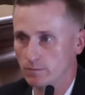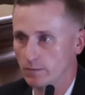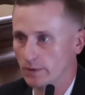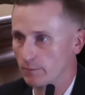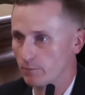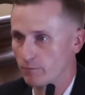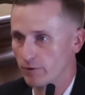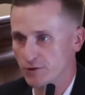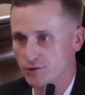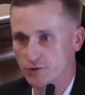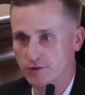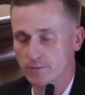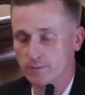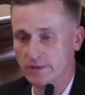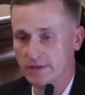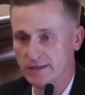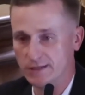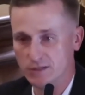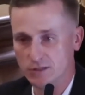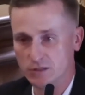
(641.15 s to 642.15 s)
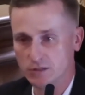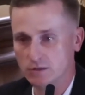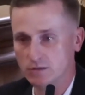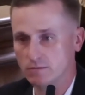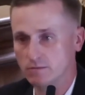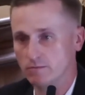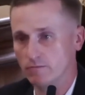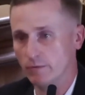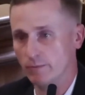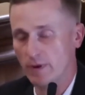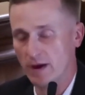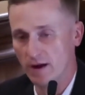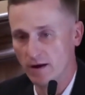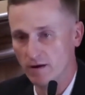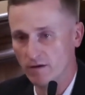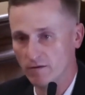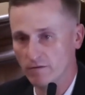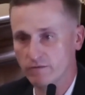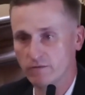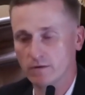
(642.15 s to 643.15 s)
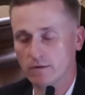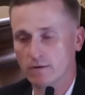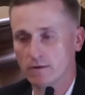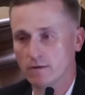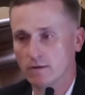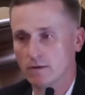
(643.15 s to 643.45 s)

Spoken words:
like pressured speech, repetitive,